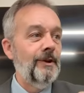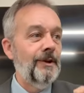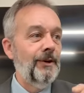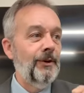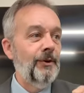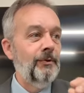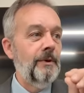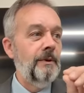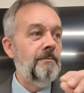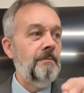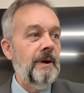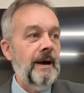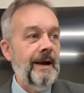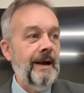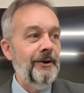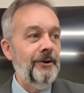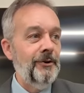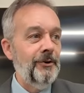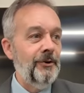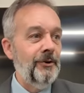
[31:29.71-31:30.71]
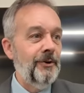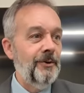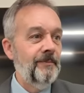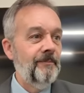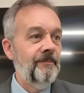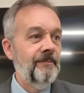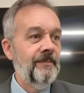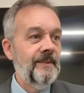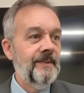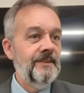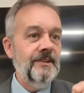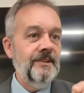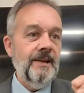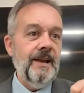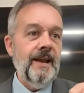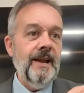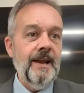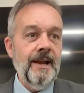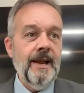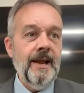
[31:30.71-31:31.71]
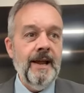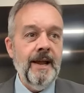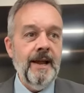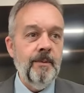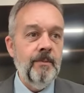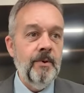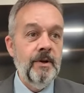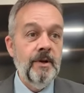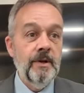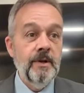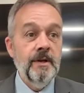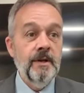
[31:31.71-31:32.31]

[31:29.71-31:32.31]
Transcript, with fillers: a little reminder to Ahab,